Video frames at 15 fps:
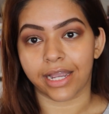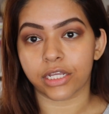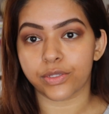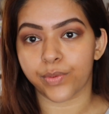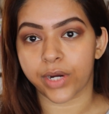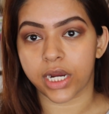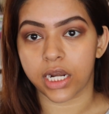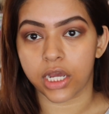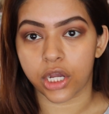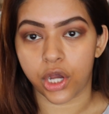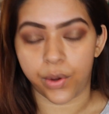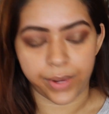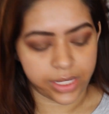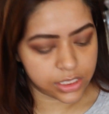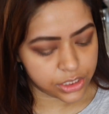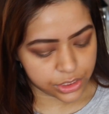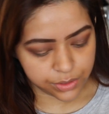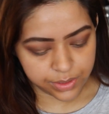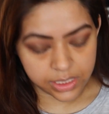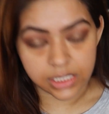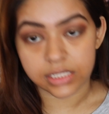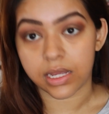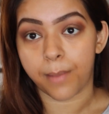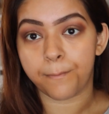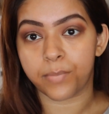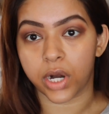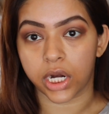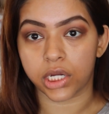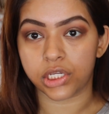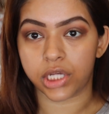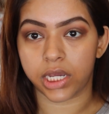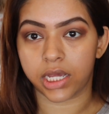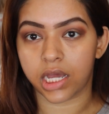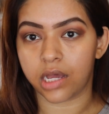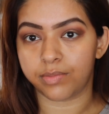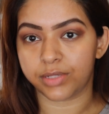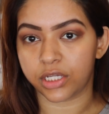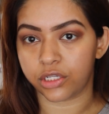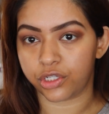next we're going to go into these Marc Jacobs